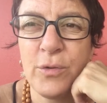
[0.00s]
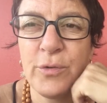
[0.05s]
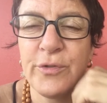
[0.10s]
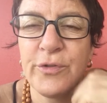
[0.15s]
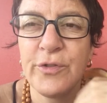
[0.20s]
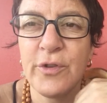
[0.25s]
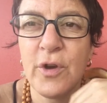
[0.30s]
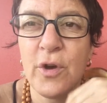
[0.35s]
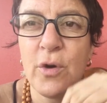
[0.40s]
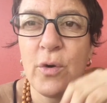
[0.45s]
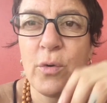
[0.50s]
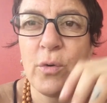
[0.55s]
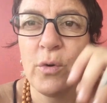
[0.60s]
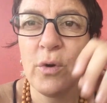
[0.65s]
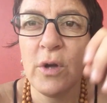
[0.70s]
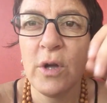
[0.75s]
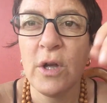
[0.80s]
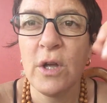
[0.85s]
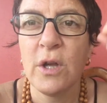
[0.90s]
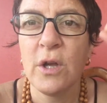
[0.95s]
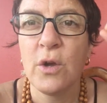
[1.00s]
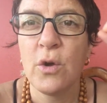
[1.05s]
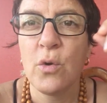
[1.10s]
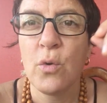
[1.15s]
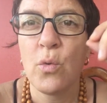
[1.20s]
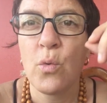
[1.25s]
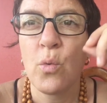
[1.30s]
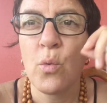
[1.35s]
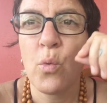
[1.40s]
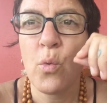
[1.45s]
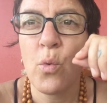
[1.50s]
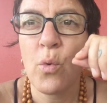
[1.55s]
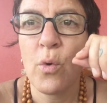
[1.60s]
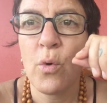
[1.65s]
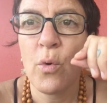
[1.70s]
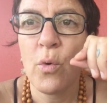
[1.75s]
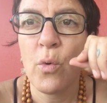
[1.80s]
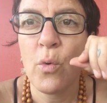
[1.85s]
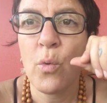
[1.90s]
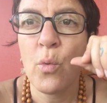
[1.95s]
So
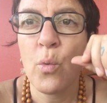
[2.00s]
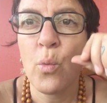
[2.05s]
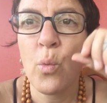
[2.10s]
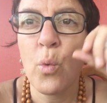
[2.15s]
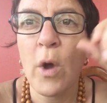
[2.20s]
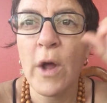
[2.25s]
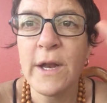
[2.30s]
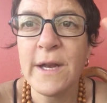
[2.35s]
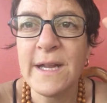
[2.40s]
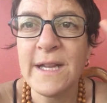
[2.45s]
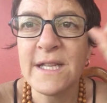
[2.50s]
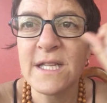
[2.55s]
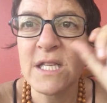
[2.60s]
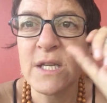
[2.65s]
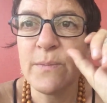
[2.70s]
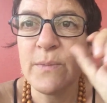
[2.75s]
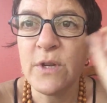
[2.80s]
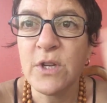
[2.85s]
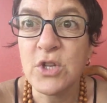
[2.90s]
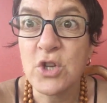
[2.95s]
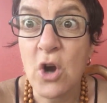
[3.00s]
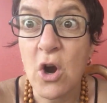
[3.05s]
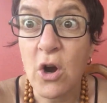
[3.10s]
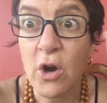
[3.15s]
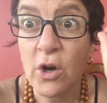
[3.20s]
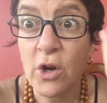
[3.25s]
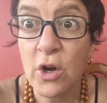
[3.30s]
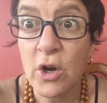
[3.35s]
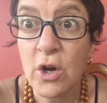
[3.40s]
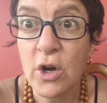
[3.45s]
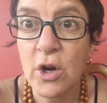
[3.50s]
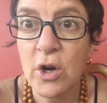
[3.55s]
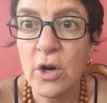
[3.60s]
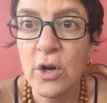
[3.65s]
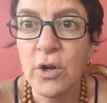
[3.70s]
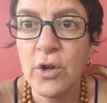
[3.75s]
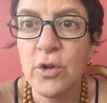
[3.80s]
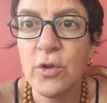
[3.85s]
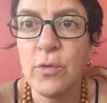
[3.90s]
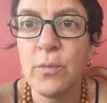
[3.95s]
what needs to be
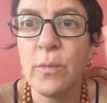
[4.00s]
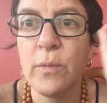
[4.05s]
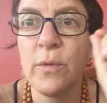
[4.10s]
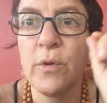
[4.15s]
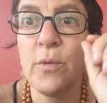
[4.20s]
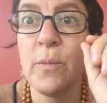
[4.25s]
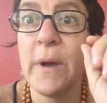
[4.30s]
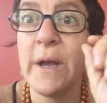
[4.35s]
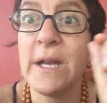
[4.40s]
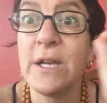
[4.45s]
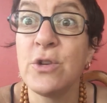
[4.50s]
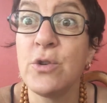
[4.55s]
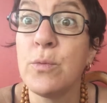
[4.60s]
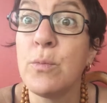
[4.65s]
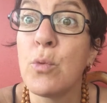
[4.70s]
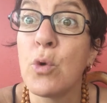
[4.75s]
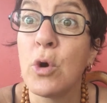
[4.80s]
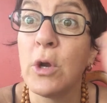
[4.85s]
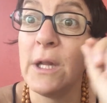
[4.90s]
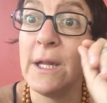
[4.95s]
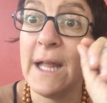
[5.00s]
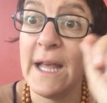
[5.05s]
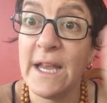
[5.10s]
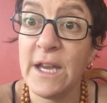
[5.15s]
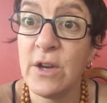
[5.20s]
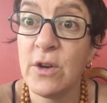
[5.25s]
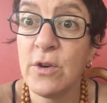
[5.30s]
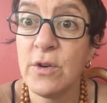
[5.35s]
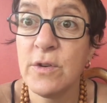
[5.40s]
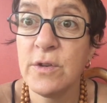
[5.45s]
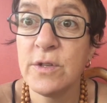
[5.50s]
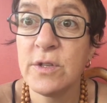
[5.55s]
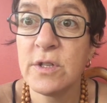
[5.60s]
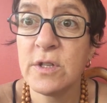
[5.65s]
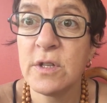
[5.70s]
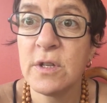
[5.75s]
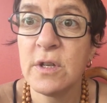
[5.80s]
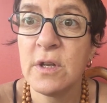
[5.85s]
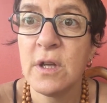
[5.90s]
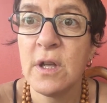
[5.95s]
darker? You might do more
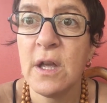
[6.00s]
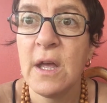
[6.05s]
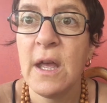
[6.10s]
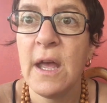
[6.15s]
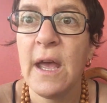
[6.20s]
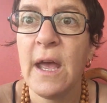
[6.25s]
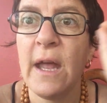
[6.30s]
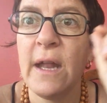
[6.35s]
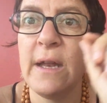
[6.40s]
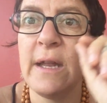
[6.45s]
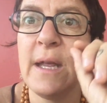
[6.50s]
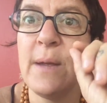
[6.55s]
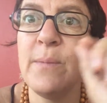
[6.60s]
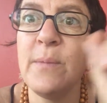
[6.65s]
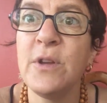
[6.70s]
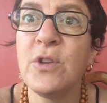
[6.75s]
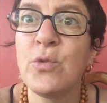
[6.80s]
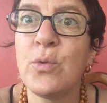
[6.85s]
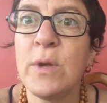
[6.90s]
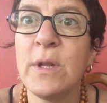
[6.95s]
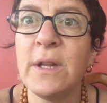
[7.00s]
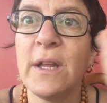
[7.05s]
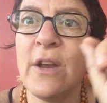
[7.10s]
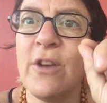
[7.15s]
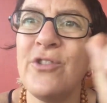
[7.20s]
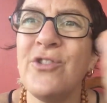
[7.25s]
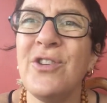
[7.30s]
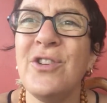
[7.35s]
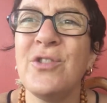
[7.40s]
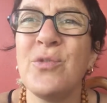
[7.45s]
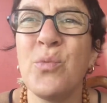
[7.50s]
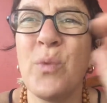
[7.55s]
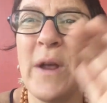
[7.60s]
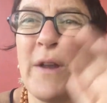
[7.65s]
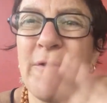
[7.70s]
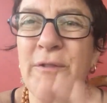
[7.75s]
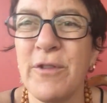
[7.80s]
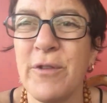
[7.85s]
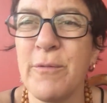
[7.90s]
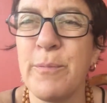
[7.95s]
layers. And in between layers, you need to
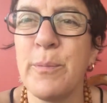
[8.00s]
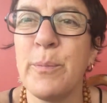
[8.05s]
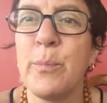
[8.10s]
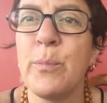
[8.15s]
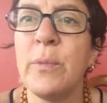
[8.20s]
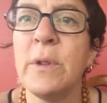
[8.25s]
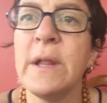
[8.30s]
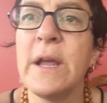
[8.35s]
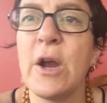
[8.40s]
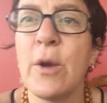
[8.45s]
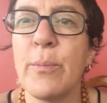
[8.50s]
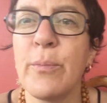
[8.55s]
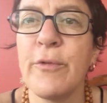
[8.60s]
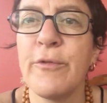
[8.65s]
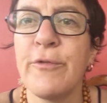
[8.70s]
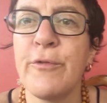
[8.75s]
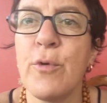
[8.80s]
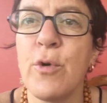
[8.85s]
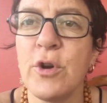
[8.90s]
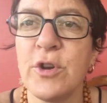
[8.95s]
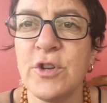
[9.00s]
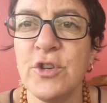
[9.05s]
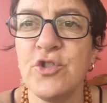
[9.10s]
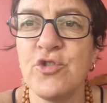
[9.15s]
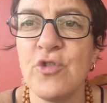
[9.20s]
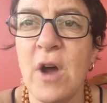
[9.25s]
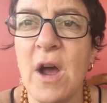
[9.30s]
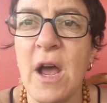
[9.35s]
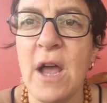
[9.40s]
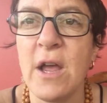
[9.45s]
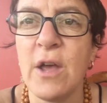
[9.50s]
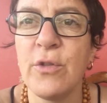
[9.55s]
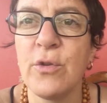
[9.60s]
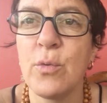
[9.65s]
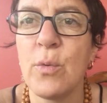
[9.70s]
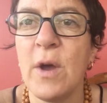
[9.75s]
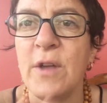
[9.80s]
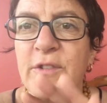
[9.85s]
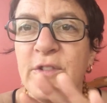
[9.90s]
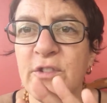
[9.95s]
wait for the layer before to dry.
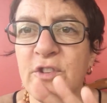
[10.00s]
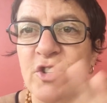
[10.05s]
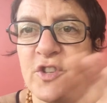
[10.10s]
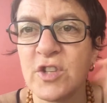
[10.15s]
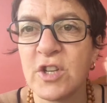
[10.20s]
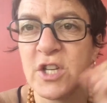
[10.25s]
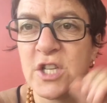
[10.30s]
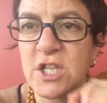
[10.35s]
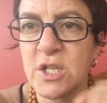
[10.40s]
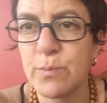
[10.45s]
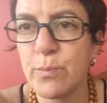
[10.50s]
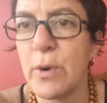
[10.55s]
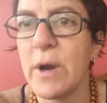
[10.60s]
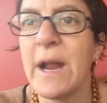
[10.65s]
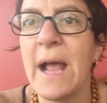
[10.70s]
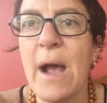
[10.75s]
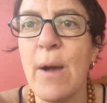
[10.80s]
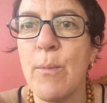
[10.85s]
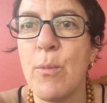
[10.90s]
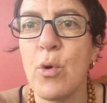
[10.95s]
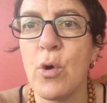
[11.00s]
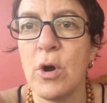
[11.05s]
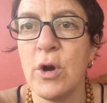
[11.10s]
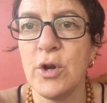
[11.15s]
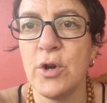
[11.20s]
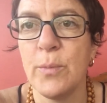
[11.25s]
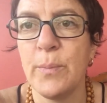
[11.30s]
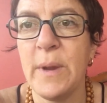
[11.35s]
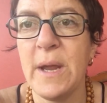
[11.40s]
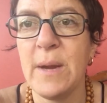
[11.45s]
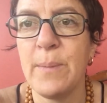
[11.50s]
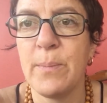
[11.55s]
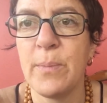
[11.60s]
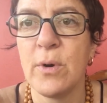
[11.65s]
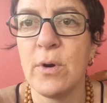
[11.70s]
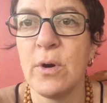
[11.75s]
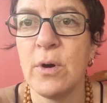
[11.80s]
Otherwise, it's just going to spread out more on your paper.